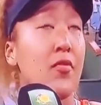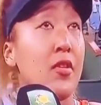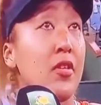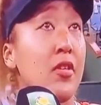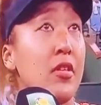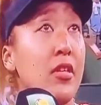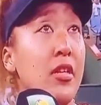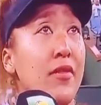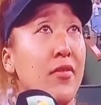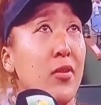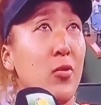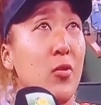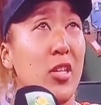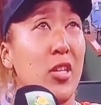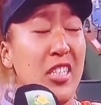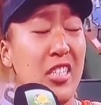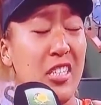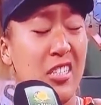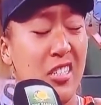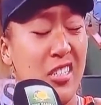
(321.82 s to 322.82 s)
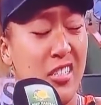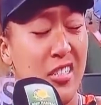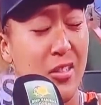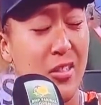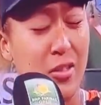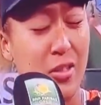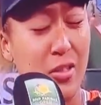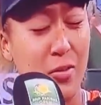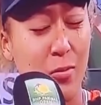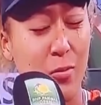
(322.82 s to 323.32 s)
you've never watched
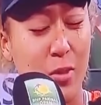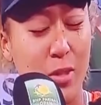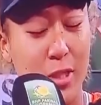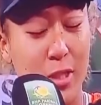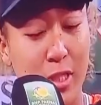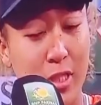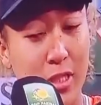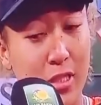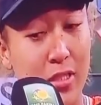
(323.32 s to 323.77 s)
it, you should watch